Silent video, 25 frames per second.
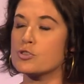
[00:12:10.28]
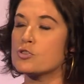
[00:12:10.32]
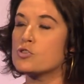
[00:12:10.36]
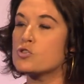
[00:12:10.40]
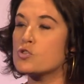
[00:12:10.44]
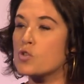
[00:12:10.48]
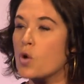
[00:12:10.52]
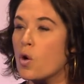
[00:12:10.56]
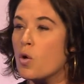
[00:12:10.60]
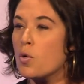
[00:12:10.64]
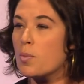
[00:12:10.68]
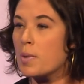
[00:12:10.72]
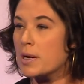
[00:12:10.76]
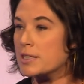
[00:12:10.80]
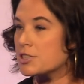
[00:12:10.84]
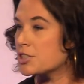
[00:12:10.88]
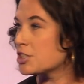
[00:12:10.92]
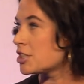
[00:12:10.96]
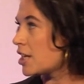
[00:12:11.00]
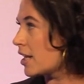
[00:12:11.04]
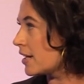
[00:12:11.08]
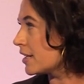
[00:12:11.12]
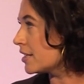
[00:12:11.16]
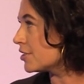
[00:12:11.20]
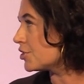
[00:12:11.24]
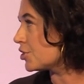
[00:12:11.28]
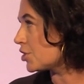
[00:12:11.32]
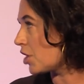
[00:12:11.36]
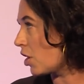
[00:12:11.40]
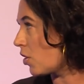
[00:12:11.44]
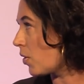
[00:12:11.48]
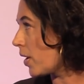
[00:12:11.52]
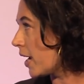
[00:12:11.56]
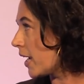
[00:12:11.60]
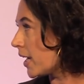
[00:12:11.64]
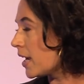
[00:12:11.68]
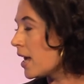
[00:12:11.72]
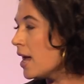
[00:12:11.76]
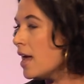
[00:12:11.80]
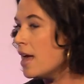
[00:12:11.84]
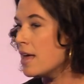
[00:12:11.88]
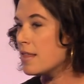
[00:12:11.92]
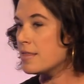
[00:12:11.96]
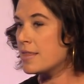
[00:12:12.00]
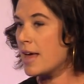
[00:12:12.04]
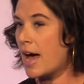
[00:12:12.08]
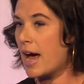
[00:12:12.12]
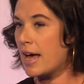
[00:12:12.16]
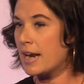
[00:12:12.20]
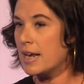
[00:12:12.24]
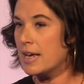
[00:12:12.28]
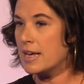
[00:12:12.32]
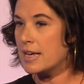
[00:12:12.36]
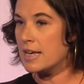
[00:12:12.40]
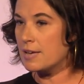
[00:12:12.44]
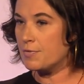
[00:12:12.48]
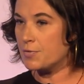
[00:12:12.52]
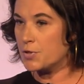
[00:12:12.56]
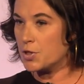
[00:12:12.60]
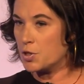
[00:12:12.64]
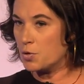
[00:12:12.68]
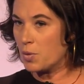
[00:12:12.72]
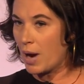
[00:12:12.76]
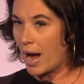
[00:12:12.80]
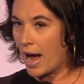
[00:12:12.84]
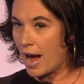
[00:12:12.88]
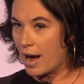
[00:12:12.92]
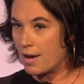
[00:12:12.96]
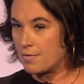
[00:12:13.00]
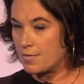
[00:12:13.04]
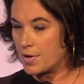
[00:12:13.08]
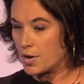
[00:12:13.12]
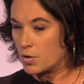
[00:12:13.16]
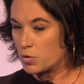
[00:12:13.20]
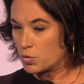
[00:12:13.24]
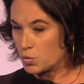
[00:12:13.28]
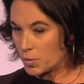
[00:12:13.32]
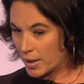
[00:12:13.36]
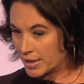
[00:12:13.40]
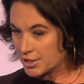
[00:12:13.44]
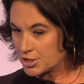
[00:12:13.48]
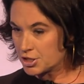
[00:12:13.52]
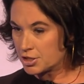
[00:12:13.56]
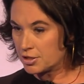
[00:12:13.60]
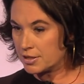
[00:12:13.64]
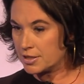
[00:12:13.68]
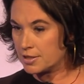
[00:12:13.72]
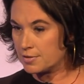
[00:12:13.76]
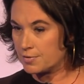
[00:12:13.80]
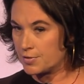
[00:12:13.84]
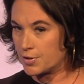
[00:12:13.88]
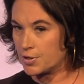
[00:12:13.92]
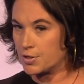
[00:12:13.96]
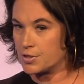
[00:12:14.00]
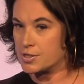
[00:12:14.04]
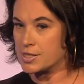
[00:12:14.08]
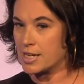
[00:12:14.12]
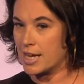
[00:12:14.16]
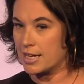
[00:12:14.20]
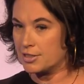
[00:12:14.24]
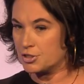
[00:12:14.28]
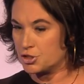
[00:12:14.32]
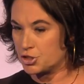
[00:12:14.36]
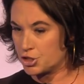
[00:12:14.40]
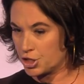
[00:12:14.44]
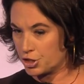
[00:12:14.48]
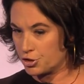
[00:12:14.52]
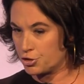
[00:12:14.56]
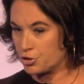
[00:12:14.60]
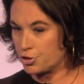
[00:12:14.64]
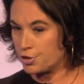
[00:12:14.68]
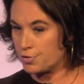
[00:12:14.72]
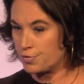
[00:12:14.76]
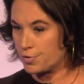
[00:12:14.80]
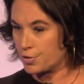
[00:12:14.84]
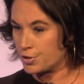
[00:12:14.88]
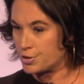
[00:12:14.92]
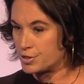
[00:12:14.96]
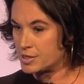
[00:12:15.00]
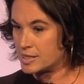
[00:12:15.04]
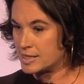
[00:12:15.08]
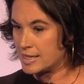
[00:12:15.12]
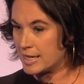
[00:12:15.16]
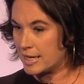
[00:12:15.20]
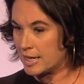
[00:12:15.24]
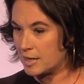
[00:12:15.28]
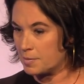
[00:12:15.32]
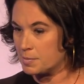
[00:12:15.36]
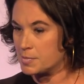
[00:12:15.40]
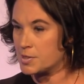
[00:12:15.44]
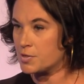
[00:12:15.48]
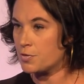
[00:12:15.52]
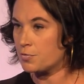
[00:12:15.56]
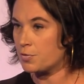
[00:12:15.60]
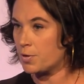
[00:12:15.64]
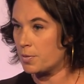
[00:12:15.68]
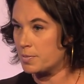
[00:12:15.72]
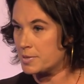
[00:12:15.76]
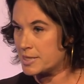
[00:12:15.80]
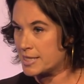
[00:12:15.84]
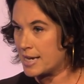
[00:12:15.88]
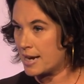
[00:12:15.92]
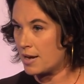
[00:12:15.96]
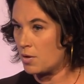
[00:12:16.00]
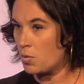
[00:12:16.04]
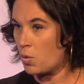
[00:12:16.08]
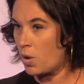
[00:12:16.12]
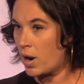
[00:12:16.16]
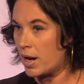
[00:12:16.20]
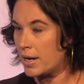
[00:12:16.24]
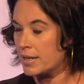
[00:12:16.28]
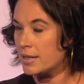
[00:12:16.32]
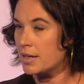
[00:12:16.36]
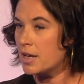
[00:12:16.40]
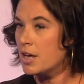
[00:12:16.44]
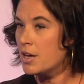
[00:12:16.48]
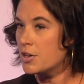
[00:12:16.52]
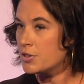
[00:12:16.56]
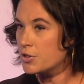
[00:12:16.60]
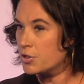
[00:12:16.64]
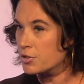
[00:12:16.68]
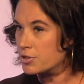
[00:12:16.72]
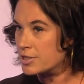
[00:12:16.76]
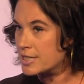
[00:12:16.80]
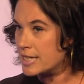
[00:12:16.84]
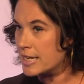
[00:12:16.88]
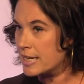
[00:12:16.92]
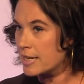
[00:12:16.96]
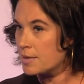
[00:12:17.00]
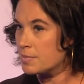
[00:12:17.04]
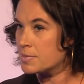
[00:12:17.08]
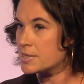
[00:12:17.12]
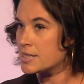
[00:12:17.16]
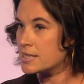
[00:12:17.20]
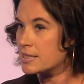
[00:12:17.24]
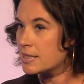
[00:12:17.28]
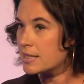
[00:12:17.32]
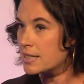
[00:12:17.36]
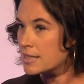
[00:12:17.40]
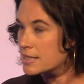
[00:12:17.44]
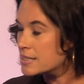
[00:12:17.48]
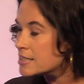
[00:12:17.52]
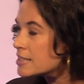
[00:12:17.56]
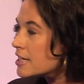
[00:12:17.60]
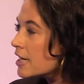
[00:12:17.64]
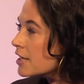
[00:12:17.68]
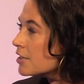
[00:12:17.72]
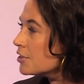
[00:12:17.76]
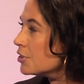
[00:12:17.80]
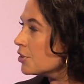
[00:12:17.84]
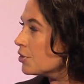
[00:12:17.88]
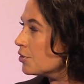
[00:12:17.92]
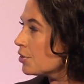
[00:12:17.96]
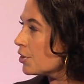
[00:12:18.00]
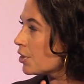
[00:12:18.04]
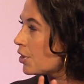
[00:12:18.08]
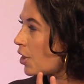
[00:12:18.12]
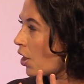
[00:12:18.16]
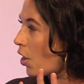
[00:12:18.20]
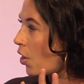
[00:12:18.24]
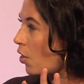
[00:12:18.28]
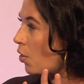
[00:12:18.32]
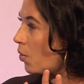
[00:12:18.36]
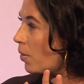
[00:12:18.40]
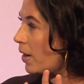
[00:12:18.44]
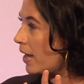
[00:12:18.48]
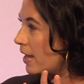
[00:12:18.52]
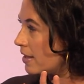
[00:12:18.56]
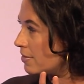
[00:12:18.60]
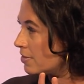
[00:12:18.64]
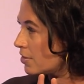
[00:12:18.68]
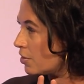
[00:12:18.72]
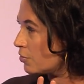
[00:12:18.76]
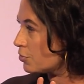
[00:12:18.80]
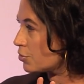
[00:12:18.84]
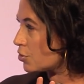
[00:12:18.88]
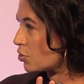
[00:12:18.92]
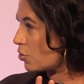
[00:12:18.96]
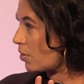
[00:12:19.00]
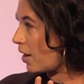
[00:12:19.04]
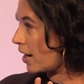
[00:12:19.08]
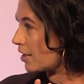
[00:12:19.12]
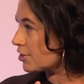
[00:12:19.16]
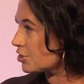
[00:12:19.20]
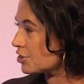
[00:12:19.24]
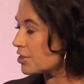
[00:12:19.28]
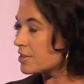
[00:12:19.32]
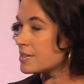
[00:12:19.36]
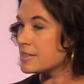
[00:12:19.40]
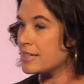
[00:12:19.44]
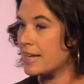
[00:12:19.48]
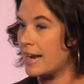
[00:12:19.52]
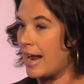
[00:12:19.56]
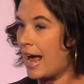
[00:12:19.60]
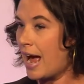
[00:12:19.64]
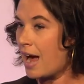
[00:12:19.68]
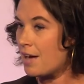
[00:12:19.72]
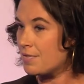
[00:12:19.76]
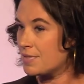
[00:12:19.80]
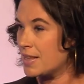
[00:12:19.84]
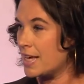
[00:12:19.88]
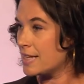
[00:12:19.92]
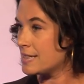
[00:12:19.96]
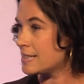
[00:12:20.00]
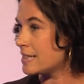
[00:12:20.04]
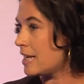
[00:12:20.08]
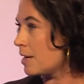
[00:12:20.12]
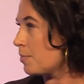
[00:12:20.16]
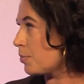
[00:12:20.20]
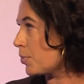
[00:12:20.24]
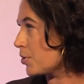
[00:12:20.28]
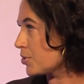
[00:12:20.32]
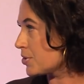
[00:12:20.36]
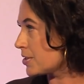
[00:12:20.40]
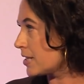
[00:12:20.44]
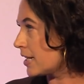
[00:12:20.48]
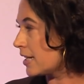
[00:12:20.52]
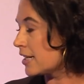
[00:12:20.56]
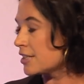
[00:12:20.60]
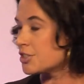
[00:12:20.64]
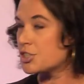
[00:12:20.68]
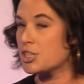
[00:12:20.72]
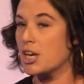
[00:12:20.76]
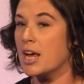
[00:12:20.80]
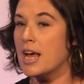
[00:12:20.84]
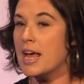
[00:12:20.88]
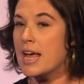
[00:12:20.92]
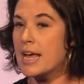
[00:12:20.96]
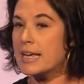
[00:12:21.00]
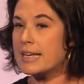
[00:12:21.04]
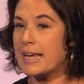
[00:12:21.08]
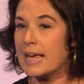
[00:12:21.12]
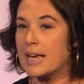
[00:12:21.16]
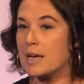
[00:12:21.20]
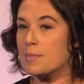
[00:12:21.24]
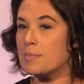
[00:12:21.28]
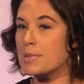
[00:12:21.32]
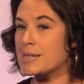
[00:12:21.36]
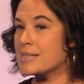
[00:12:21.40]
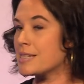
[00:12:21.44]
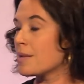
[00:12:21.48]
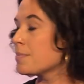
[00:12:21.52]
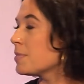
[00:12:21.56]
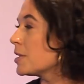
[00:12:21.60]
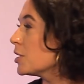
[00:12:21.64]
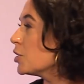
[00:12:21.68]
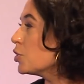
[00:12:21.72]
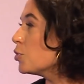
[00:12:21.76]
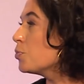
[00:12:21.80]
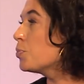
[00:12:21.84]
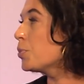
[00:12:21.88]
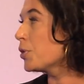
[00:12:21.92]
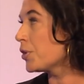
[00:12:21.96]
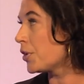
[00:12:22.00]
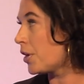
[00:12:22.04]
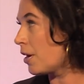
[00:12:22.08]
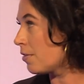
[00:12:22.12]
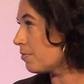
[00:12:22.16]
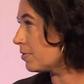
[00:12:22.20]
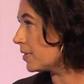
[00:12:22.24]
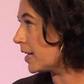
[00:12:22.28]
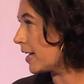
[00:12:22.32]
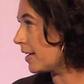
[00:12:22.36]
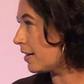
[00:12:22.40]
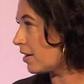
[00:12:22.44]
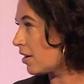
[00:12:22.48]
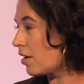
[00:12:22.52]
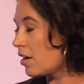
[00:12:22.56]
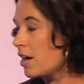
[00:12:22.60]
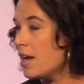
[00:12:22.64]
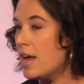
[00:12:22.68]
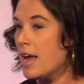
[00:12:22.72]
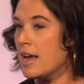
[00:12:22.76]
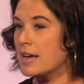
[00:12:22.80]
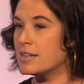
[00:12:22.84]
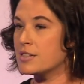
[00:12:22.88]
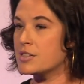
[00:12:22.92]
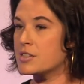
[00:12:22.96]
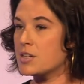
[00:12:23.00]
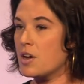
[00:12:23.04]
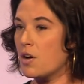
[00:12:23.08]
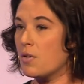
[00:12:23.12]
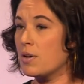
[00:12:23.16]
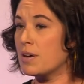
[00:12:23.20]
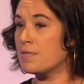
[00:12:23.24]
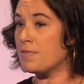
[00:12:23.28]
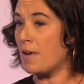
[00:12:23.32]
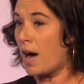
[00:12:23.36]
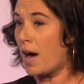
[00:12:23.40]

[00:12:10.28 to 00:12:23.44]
so much study showing that if you have racially diverse and gender diverse teams from day one, your teams continue to go in those directions and have that same percentage. It can't be something you put off later. And so if